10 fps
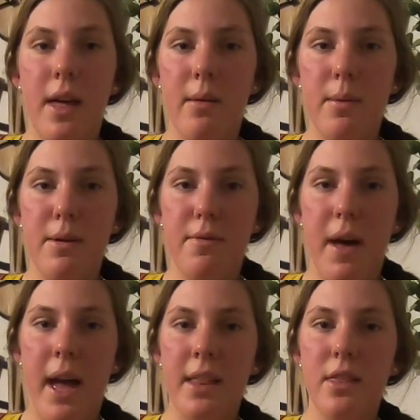That would be
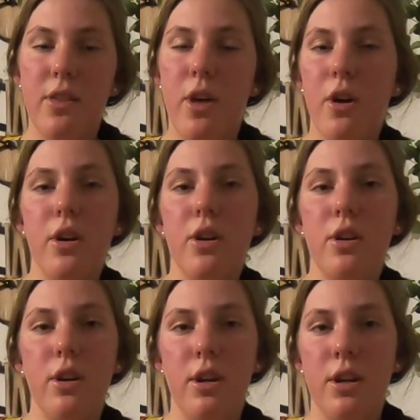fine. The
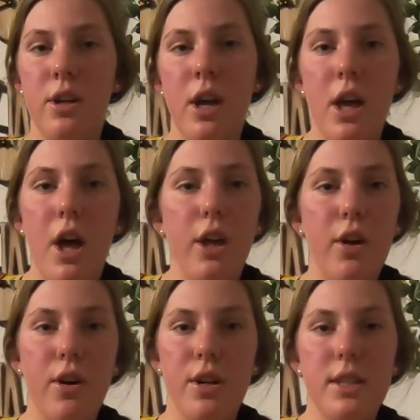longer your
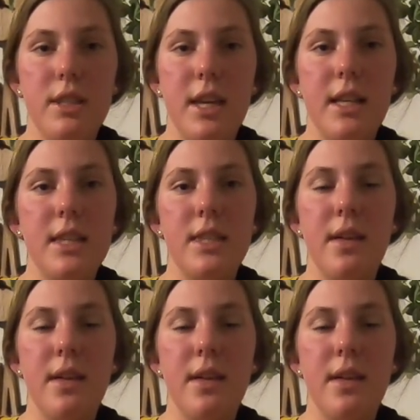yogurt sits,